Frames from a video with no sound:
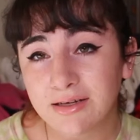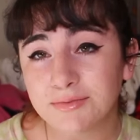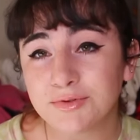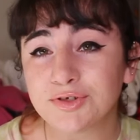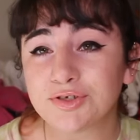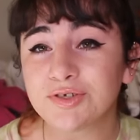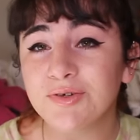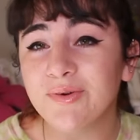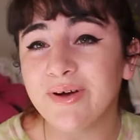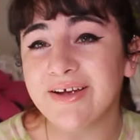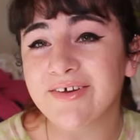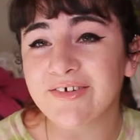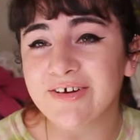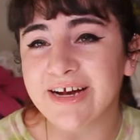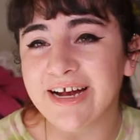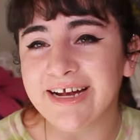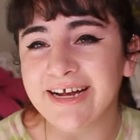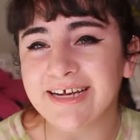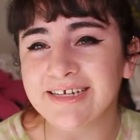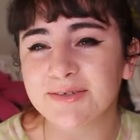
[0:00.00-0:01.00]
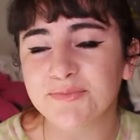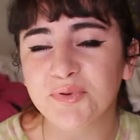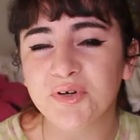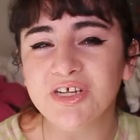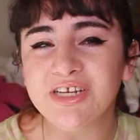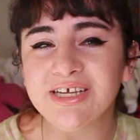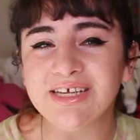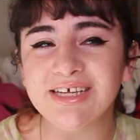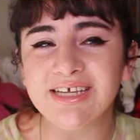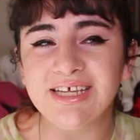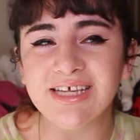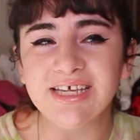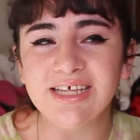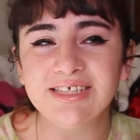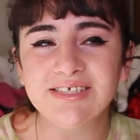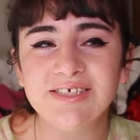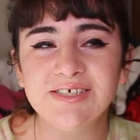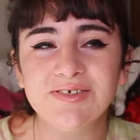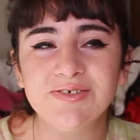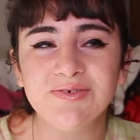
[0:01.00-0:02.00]
I'm just so angry I had to put it
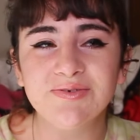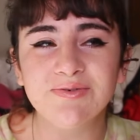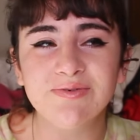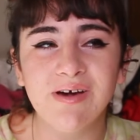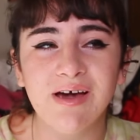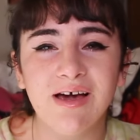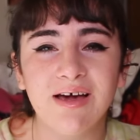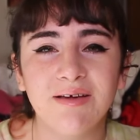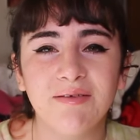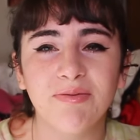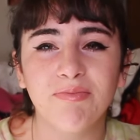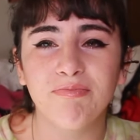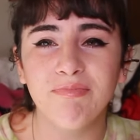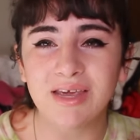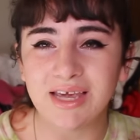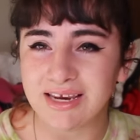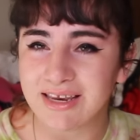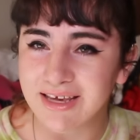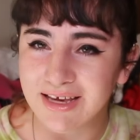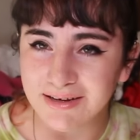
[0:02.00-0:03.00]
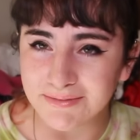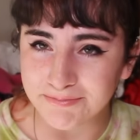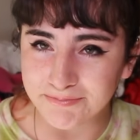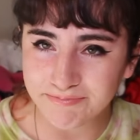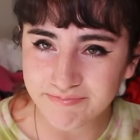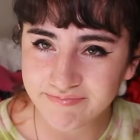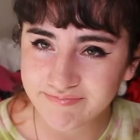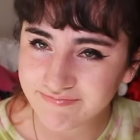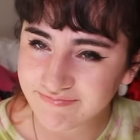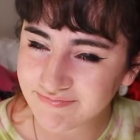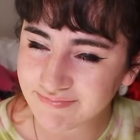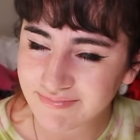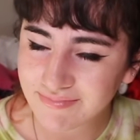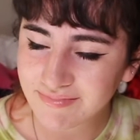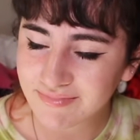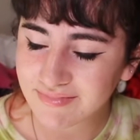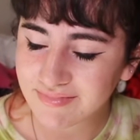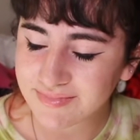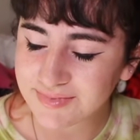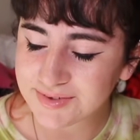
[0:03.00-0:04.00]
into a medium.
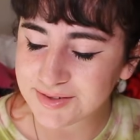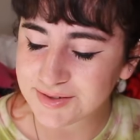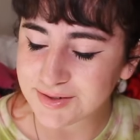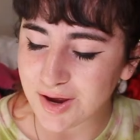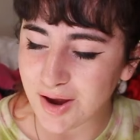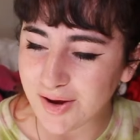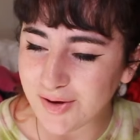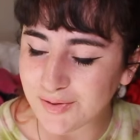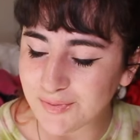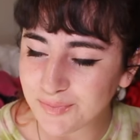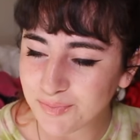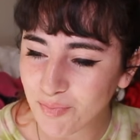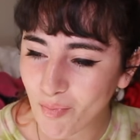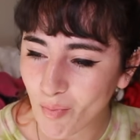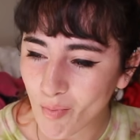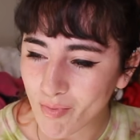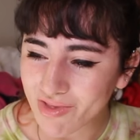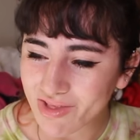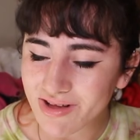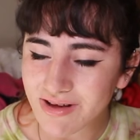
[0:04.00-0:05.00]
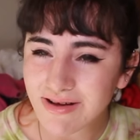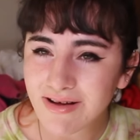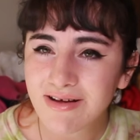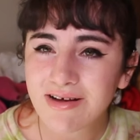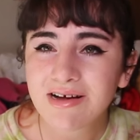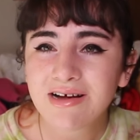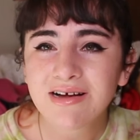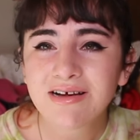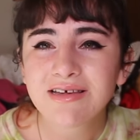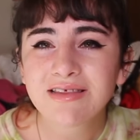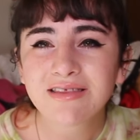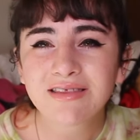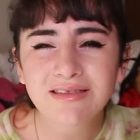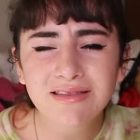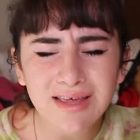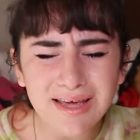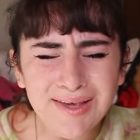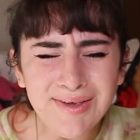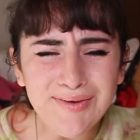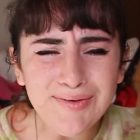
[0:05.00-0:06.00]
So,
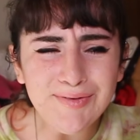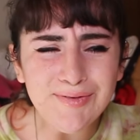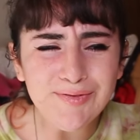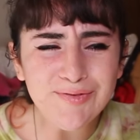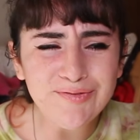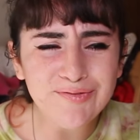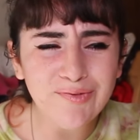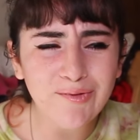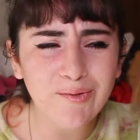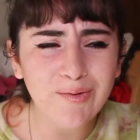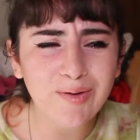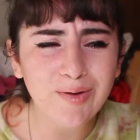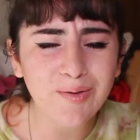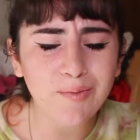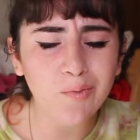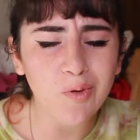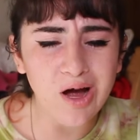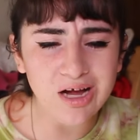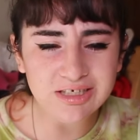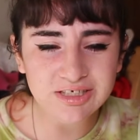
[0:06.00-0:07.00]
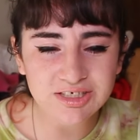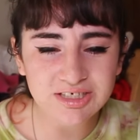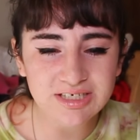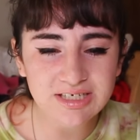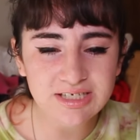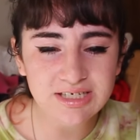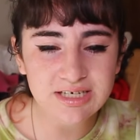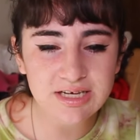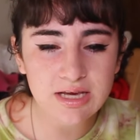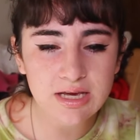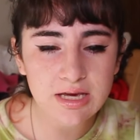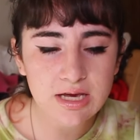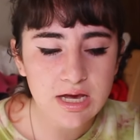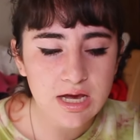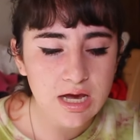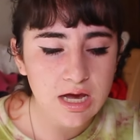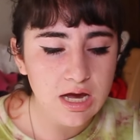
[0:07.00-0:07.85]
thank you for watching.